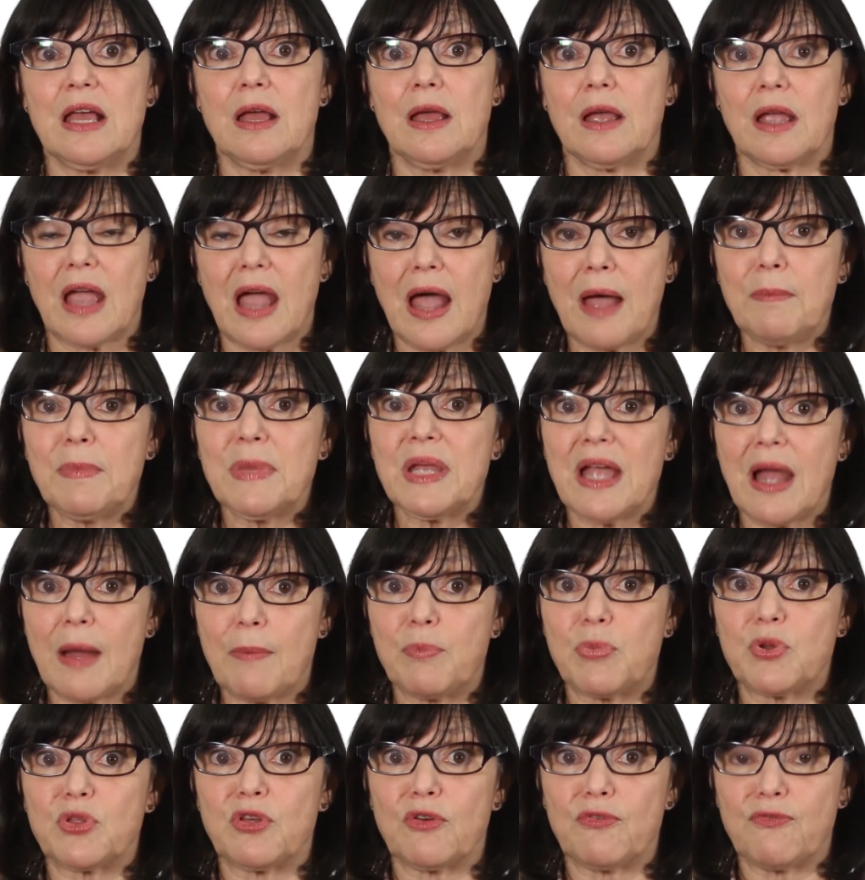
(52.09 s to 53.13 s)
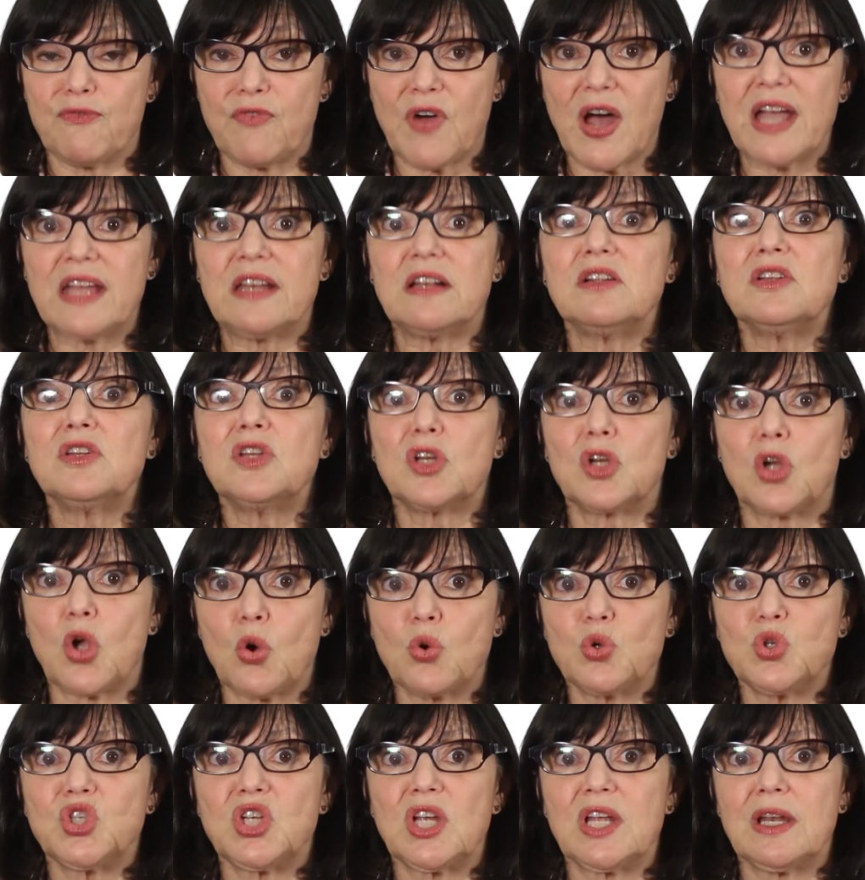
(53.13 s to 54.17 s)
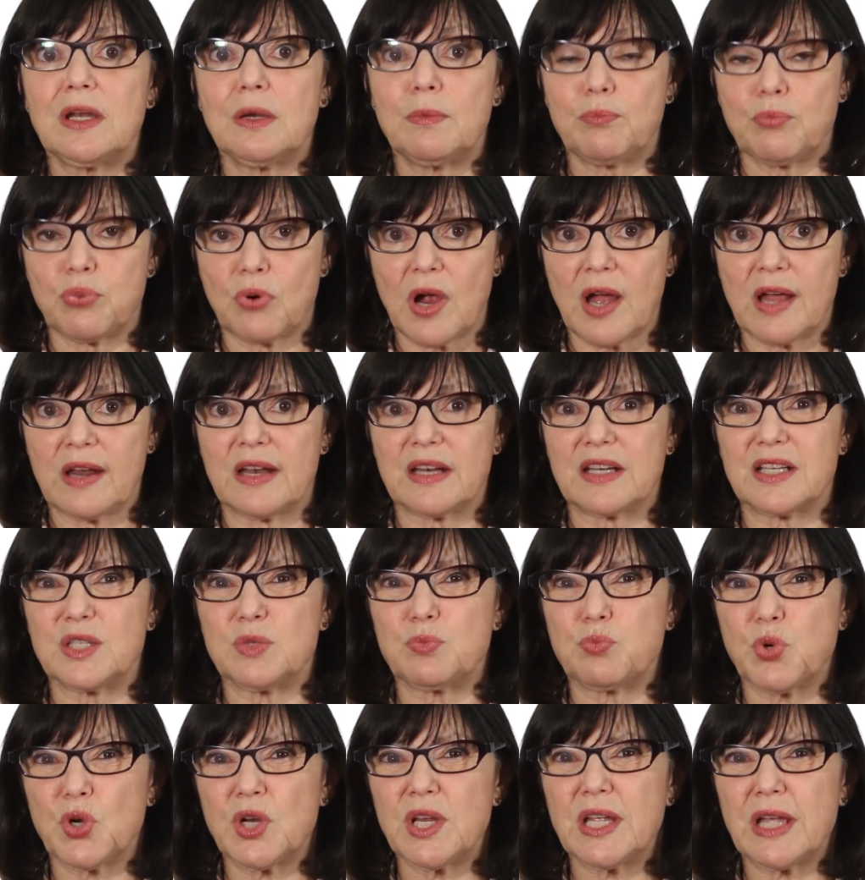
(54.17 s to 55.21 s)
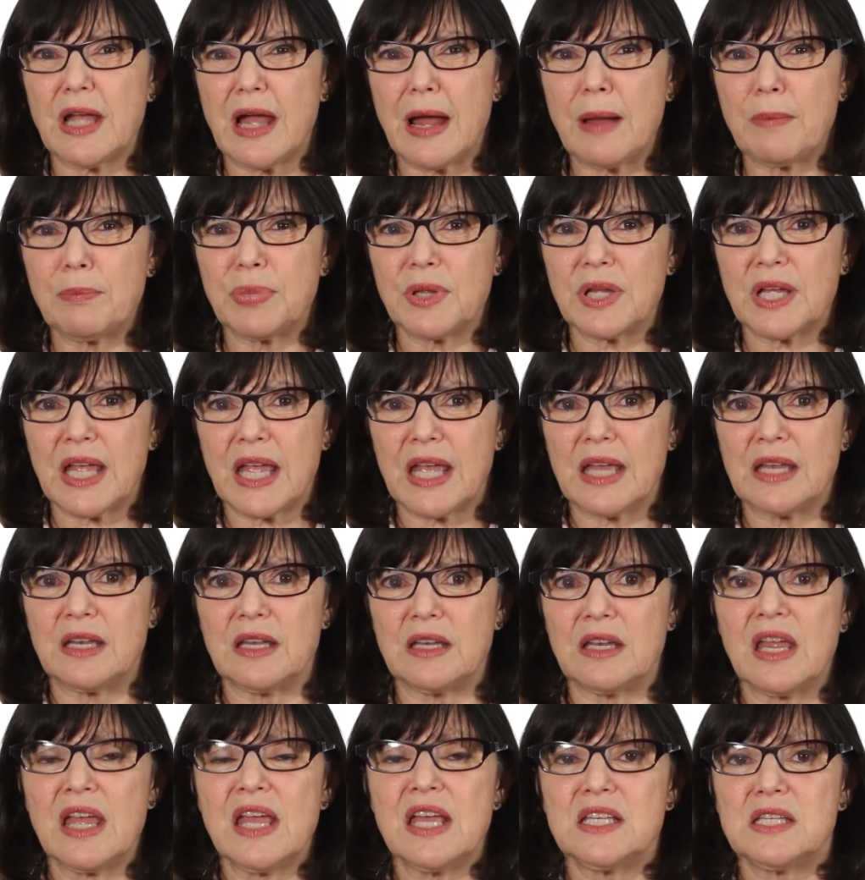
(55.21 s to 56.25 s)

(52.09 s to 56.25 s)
coming up with a final negotiated product is pretty complicated.